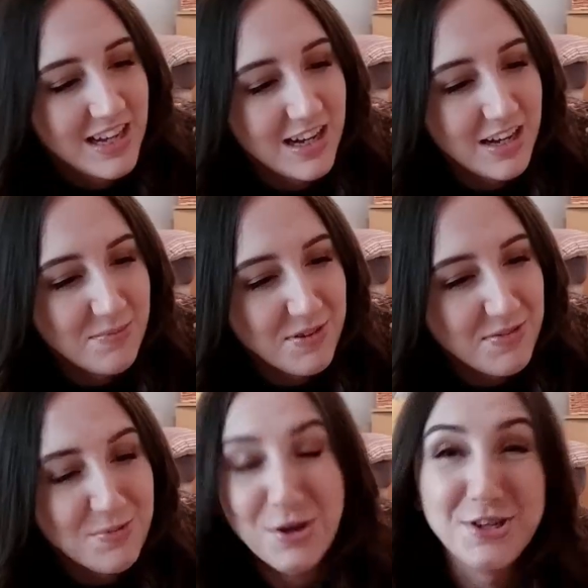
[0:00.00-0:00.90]
if
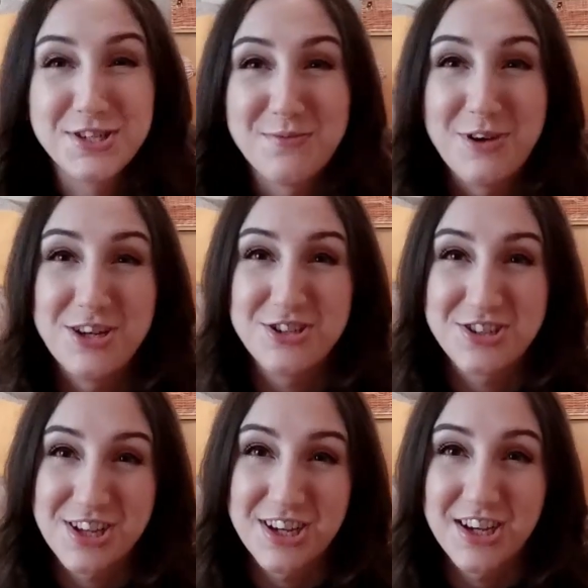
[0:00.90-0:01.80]
I'm going somewhere,
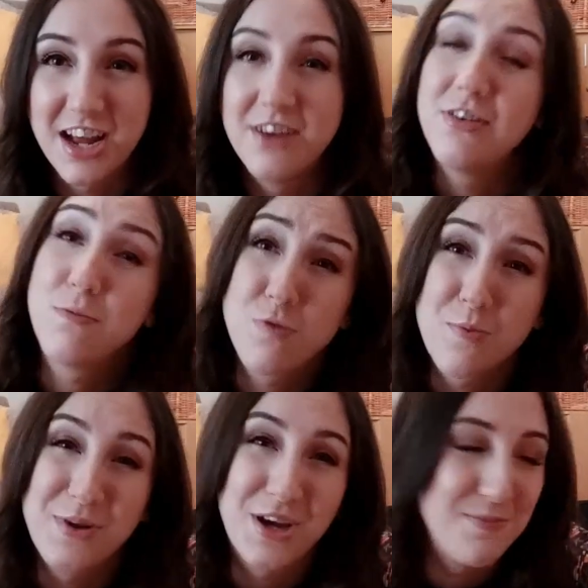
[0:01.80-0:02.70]
just so I can have a
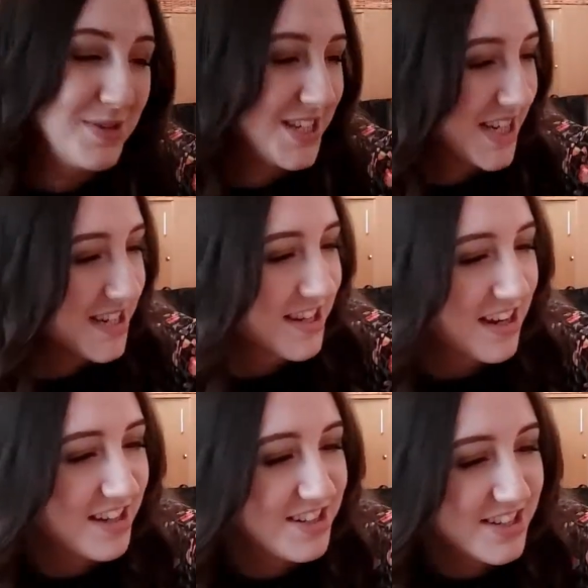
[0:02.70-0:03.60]
proper cup of tea, as I
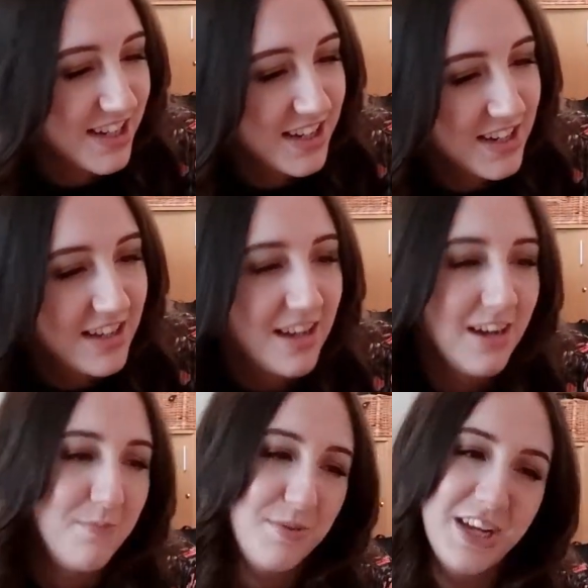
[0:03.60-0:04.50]
like to say.
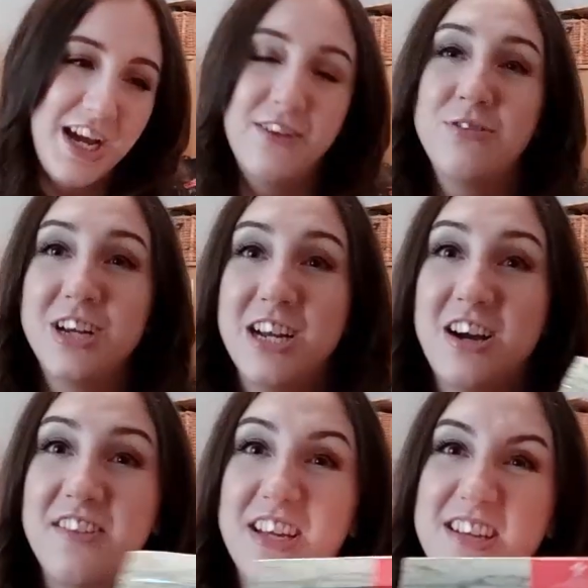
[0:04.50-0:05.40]
But yeah, really
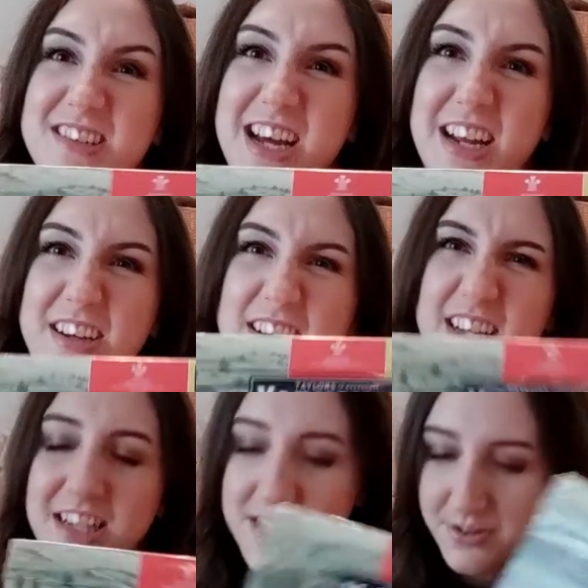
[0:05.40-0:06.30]
like these, and I
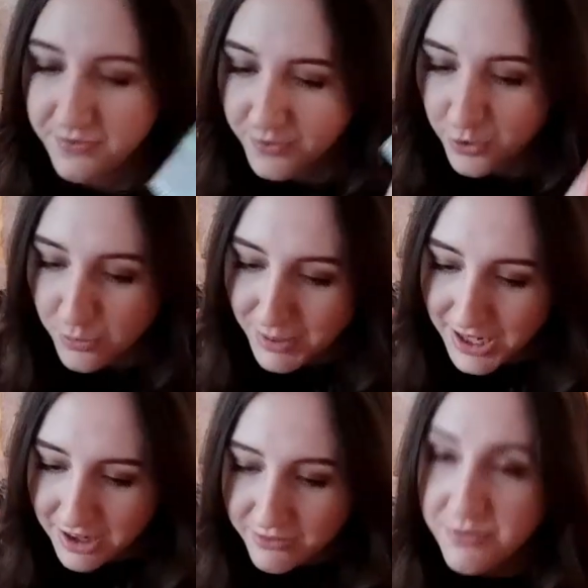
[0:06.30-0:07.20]
think these are
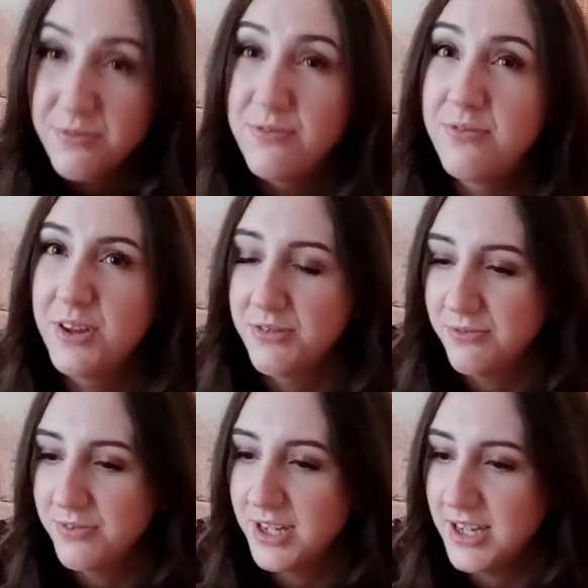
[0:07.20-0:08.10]

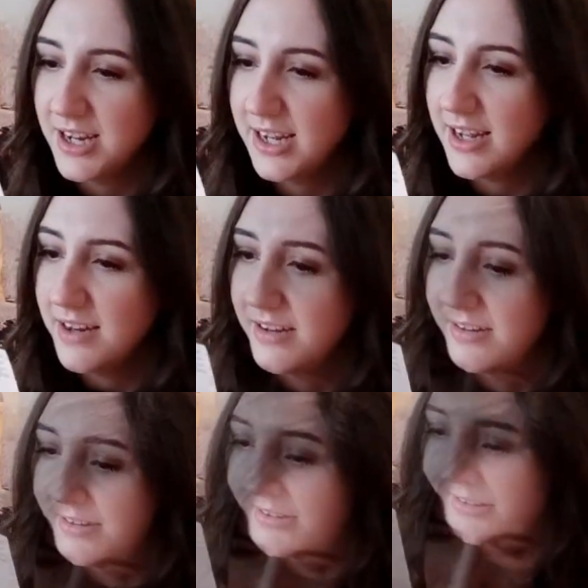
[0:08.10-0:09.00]
£4.50 again.
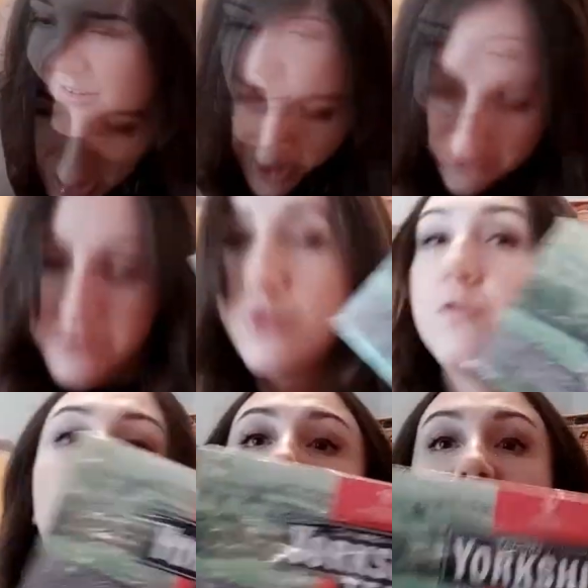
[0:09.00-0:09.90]
Yeah,
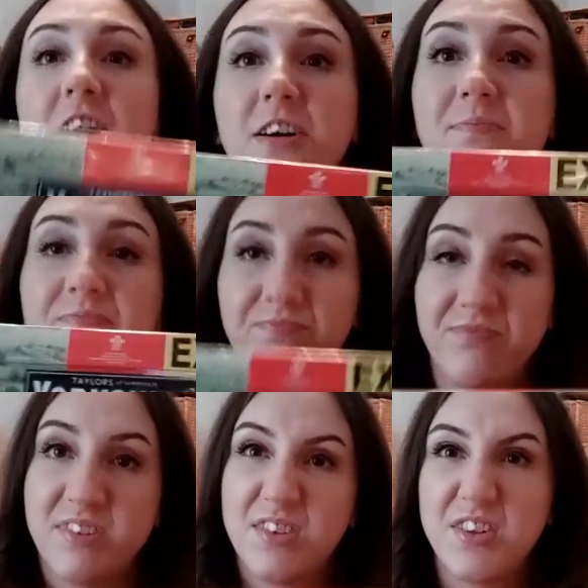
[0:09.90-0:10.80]
£4.49.
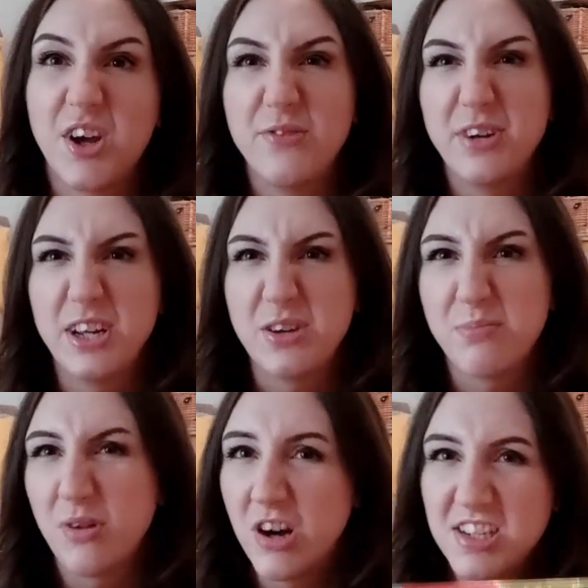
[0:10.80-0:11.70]
So really good
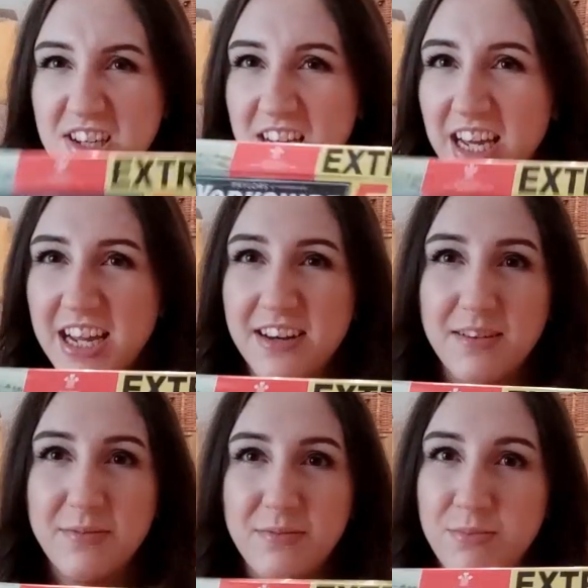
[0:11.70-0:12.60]
price, and again,
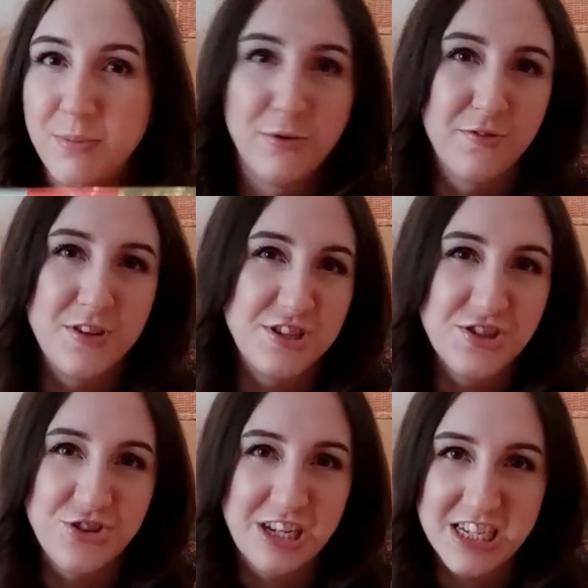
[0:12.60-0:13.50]
my boyfriend
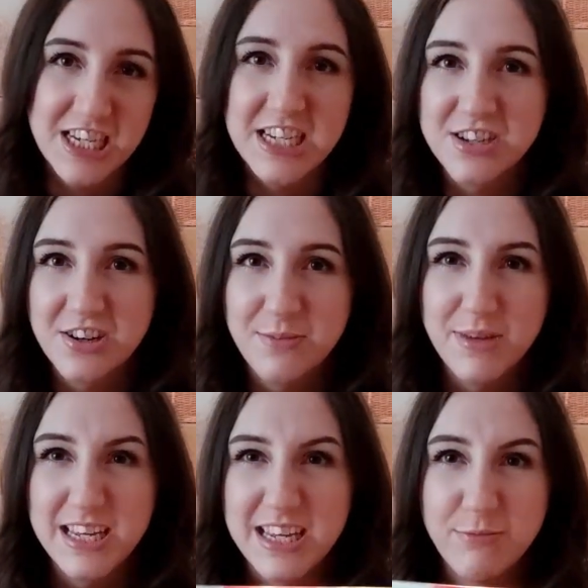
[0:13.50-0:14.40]
doesn't drink tea, it's only
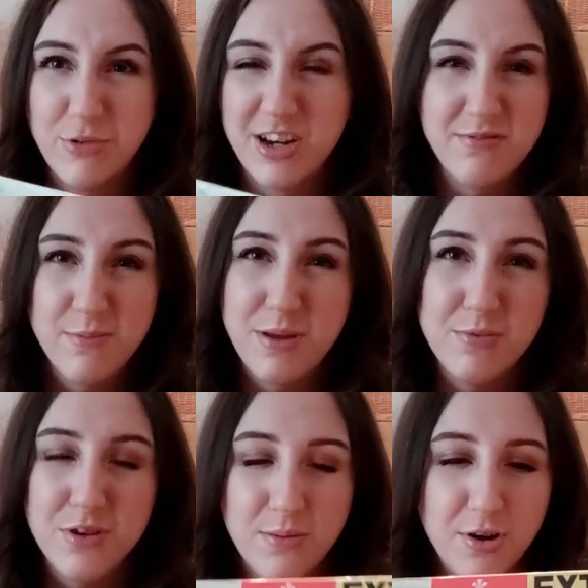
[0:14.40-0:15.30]
me, and whenever
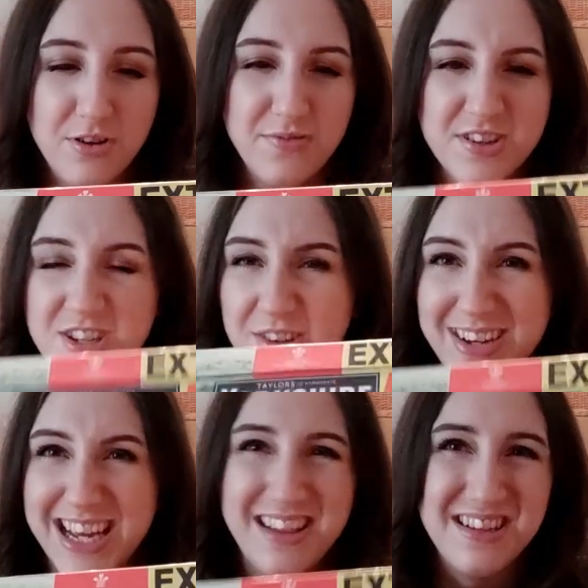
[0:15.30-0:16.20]
people come over, so
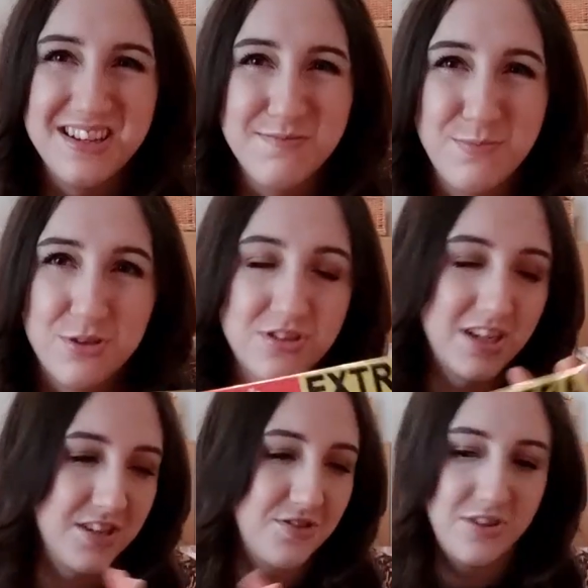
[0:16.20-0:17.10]
again, this box
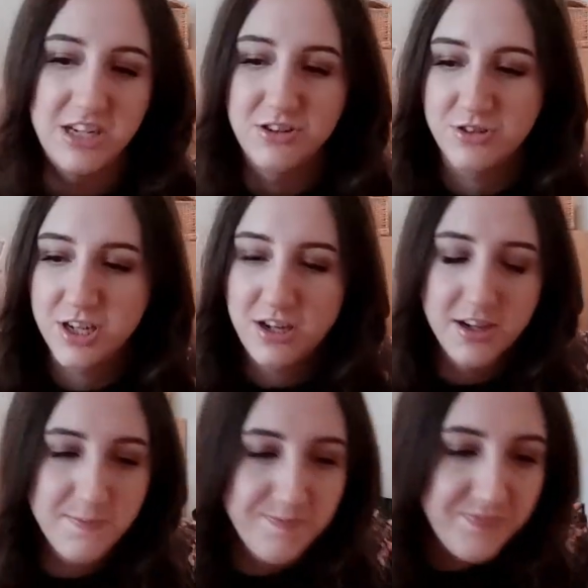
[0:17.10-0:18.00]
lasts a really long
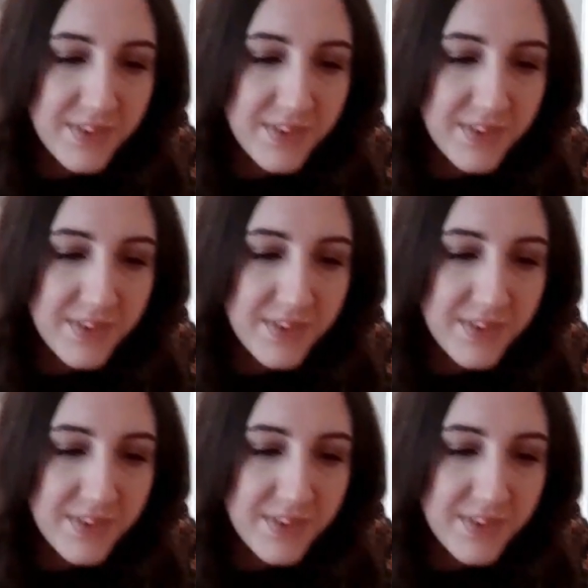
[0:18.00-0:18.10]
time.